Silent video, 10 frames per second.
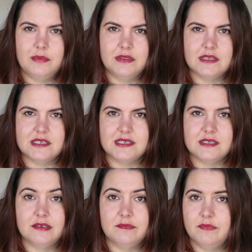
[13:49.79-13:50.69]
and this is
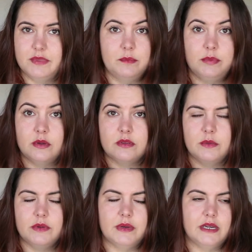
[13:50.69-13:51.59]
the book that
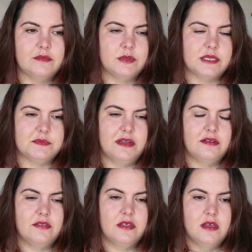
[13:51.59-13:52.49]
we're reading for this
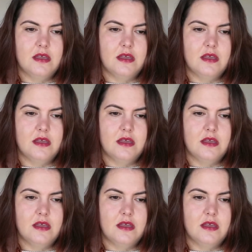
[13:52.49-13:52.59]
month.